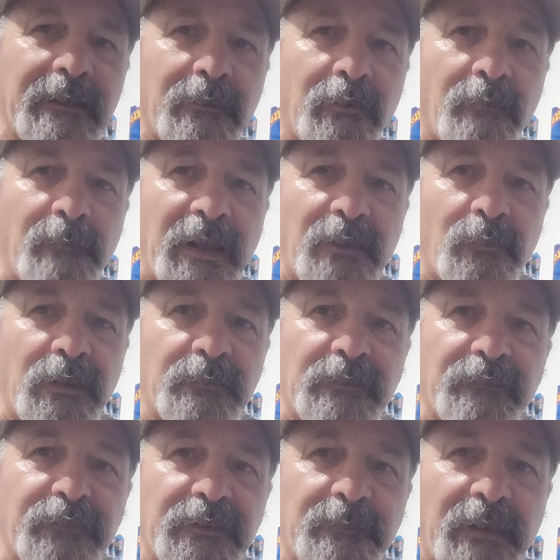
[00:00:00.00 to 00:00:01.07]
On my way at the
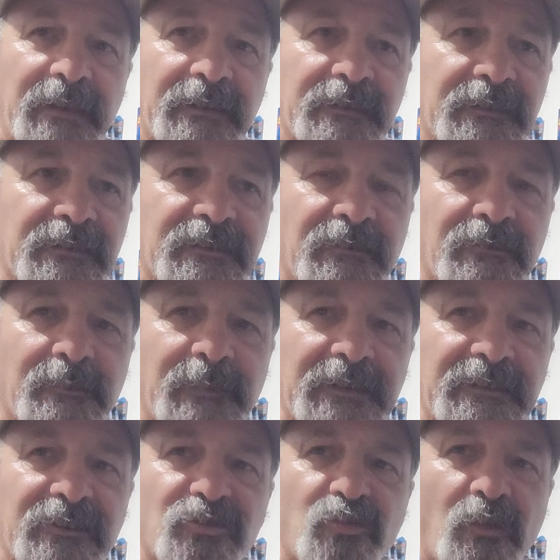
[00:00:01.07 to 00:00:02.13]
flea market, they're selling them, I
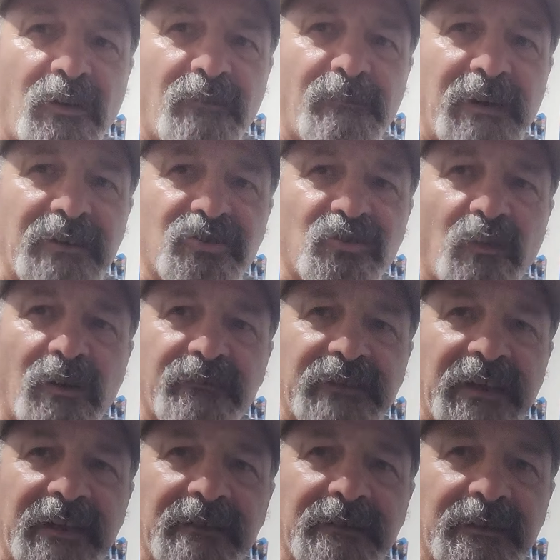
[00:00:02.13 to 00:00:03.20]
think, $12, 12 to
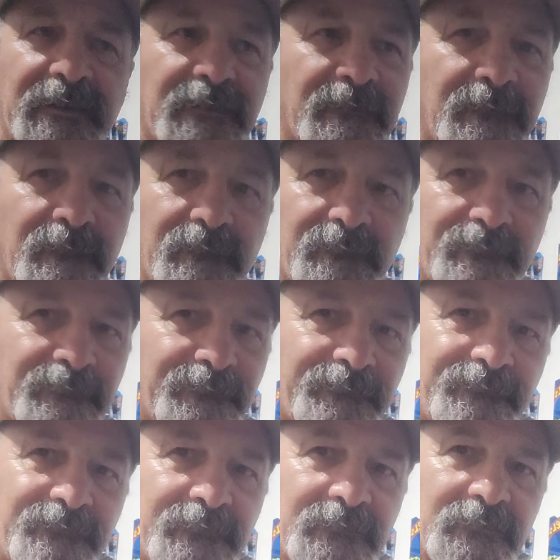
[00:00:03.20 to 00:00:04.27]
18.
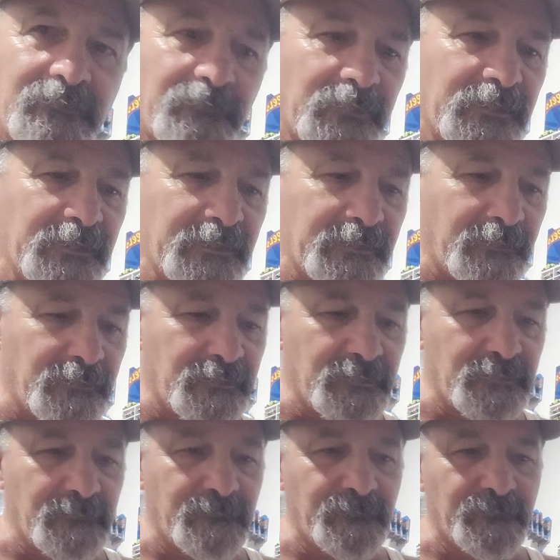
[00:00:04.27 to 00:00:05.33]

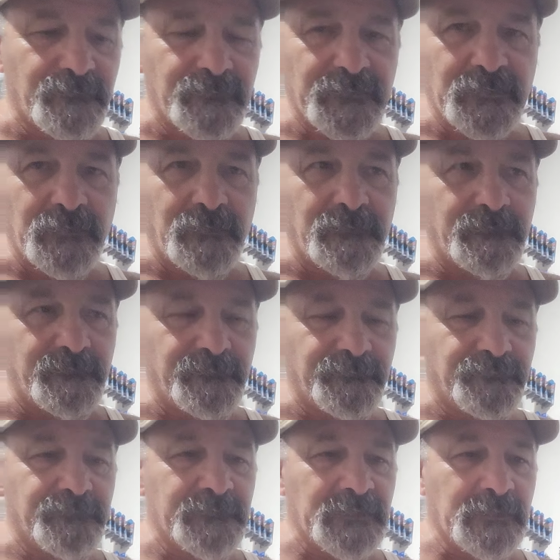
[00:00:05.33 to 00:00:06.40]
Ridiculous, And
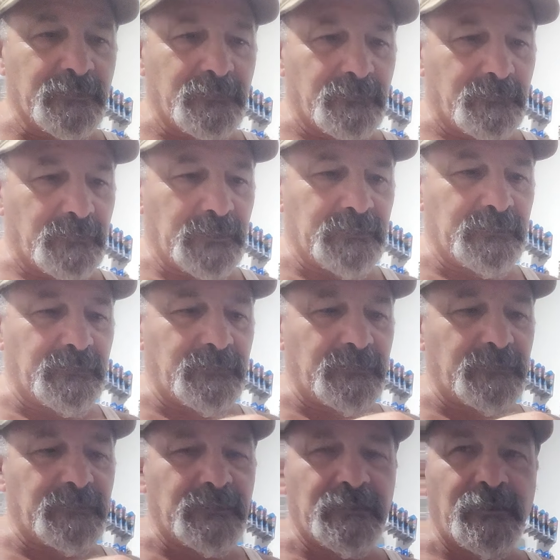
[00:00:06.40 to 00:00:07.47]

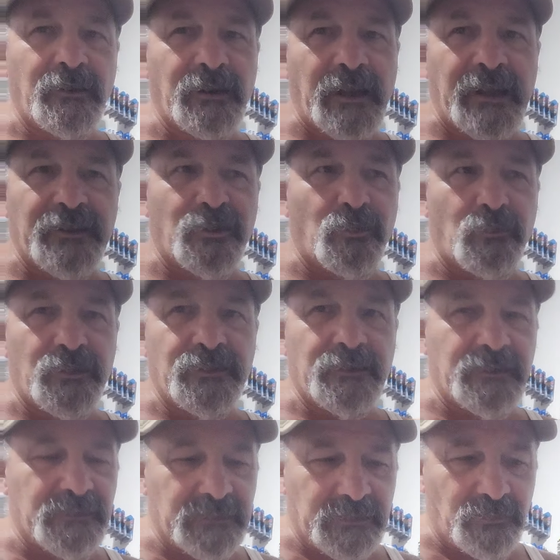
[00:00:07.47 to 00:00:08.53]
they're not arguing with you
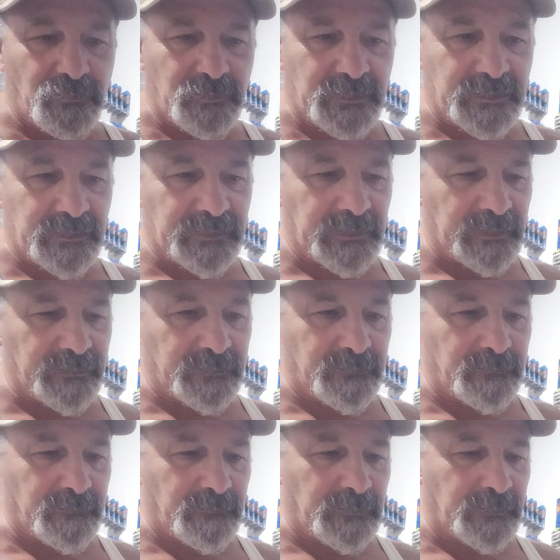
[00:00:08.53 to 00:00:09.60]
because they know they can get it.
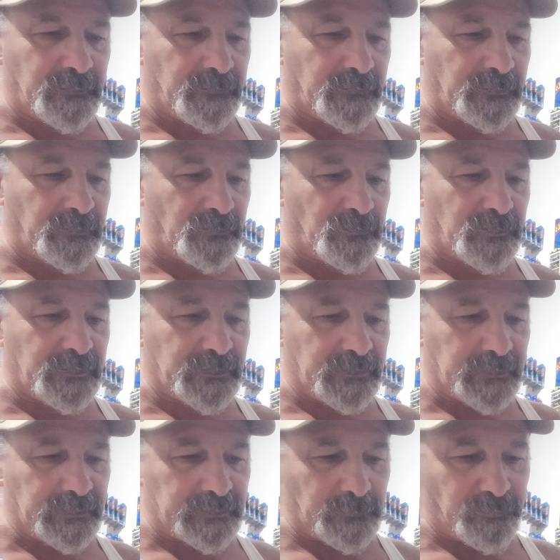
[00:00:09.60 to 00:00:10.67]
They know they can
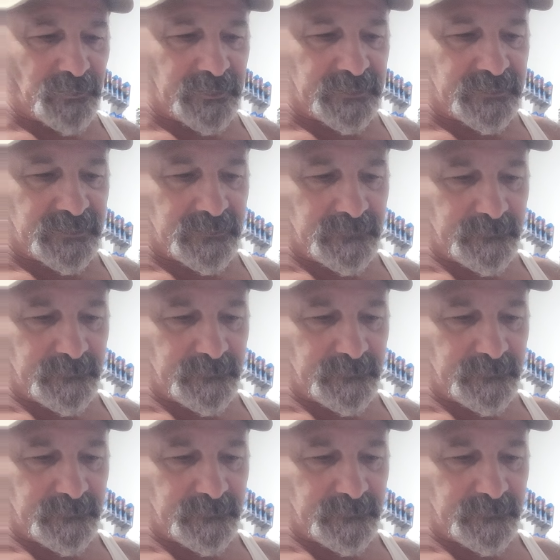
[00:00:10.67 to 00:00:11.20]
get the price.